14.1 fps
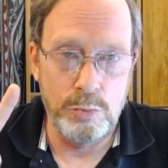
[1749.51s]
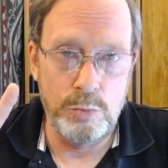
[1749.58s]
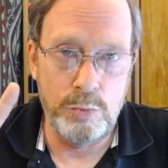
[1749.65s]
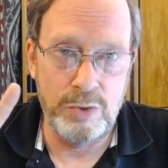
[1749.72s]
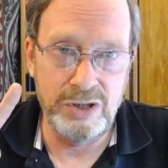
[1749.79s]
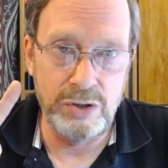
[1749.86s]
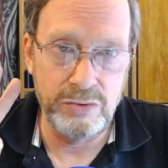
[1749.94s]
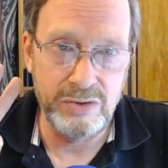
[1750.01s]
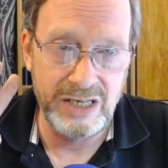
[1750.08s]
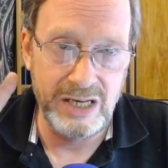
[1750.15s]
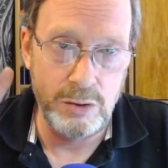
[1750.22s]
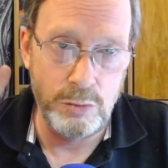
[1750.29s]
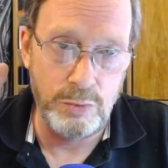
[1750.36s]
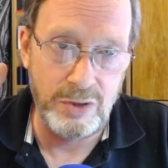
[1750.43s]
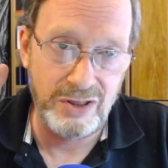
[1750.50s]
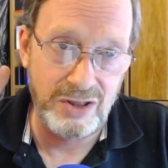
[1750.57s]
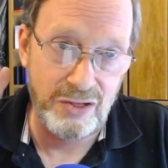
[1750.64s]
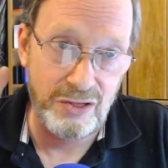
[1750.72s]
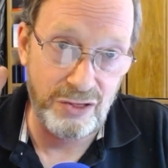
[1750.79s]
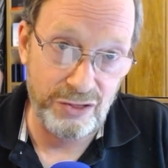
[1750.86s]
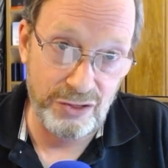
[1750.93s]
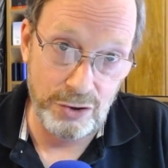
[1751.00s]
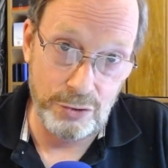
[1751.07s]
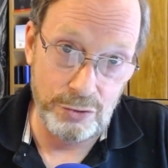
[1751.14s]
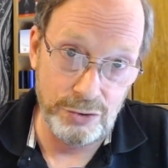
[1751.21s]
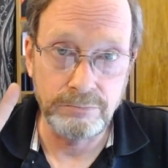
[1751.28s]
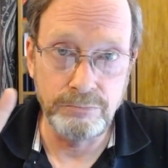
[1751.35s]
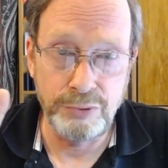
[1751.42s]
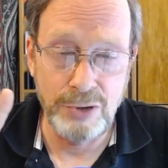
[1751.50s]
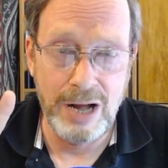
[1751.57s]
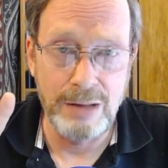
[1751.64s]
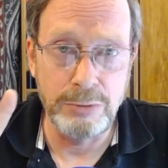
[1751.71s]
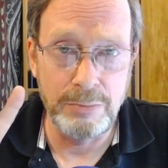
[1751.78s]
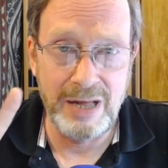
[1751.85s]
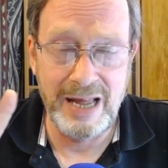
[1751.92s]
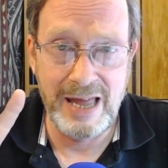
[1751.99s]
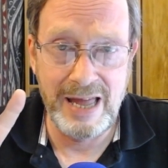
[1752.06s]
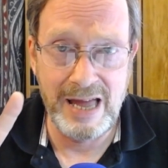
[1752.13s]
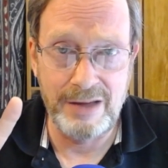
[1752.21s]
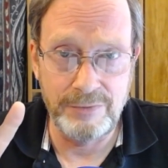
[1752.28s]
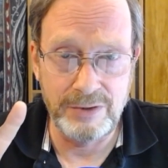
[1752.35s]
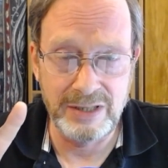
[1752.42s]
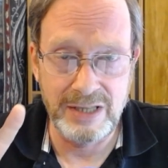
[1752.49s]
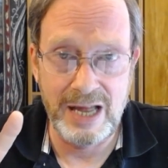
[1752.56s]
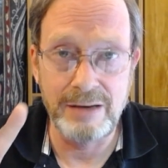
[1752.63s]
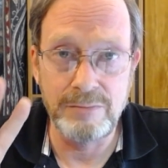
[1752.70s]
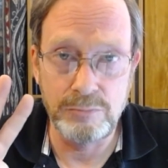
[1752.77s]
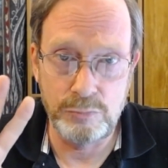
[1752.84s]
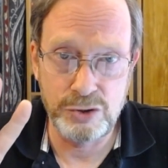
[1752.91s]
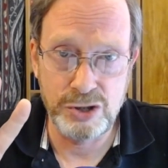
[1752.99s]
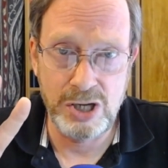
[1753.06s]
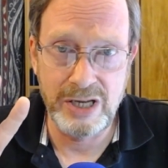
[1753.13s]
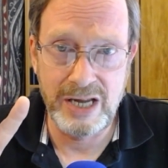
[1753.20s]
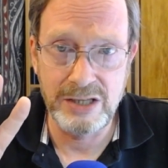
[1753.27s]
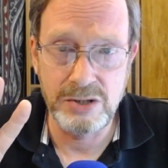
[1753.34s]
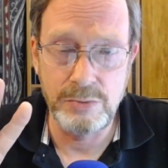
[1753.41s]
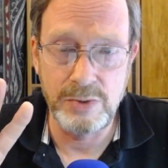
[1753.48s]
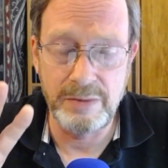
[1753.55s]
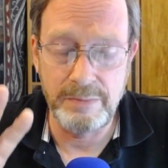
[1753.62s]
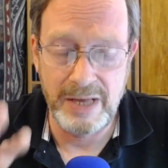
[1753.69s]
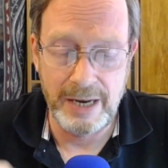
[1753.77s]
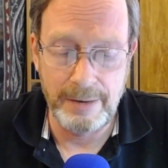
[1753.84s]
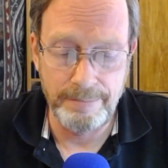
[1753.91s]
when you deal with the third problem I have with that, which I'll get to in a minute.